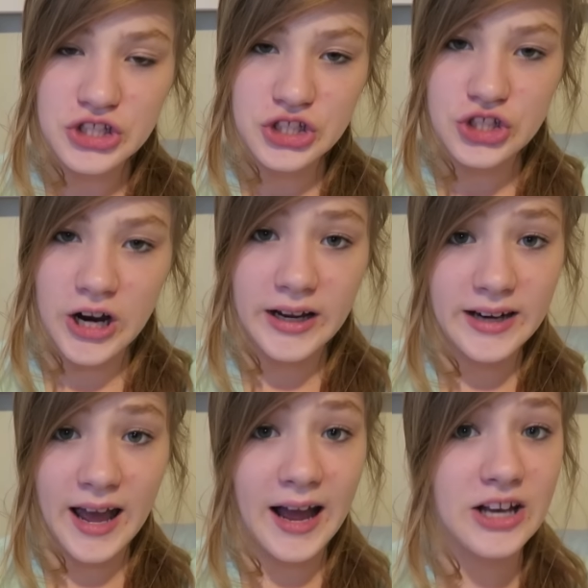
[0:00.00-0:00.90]
to try
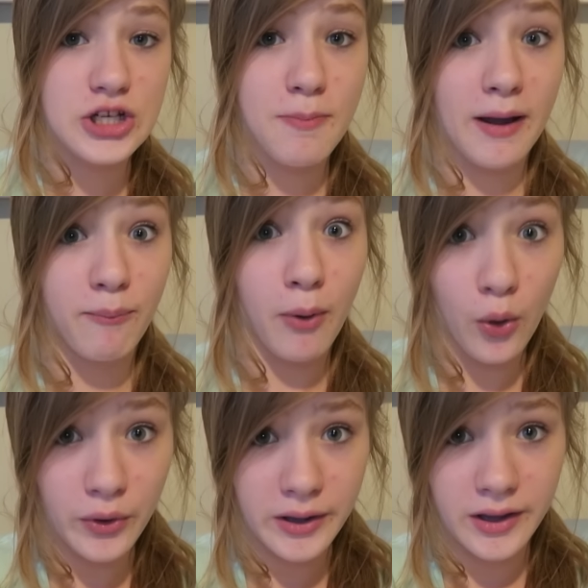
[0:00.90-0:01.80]
and hatch my
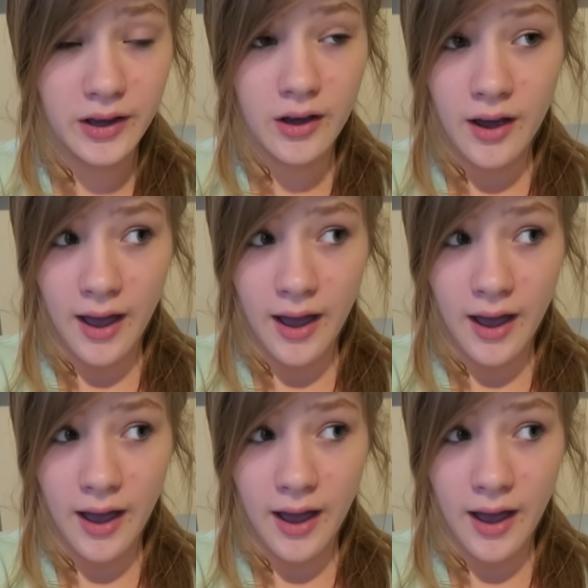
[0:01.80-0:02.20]
pokey